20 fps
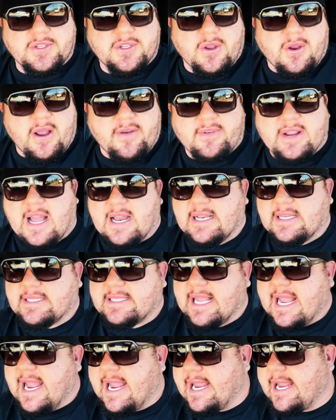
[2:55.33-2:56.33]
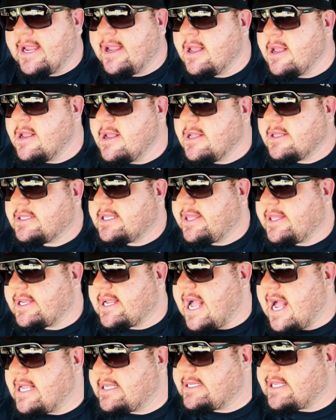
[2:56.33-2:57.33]
So I've got to say to the
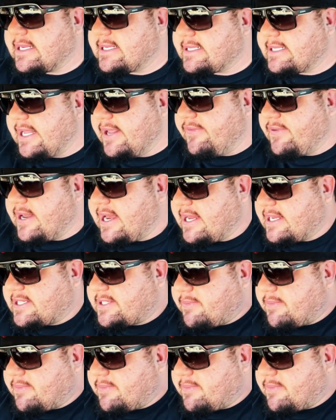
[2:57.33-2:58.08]
guys like Stephen A.